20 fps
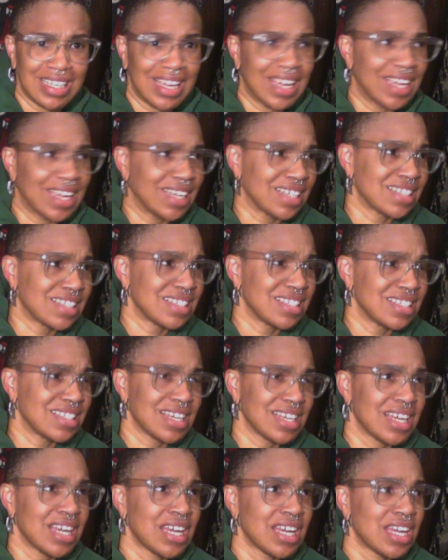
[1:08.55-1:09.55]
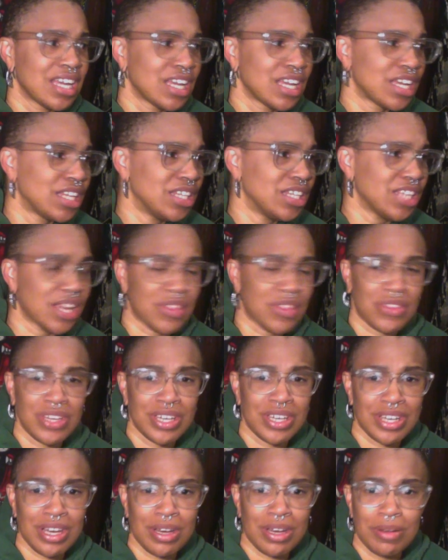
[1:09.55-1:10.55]
and
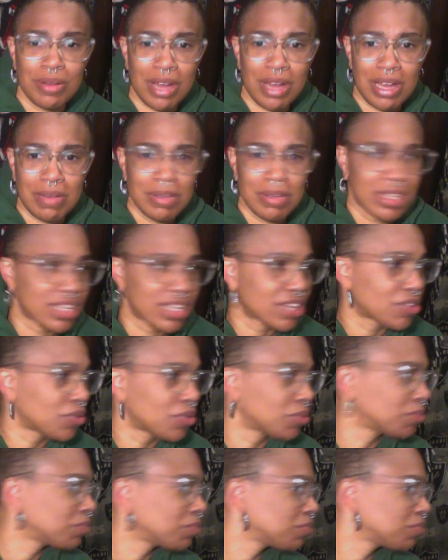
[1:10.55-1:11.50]
nothing, I mean, I don't.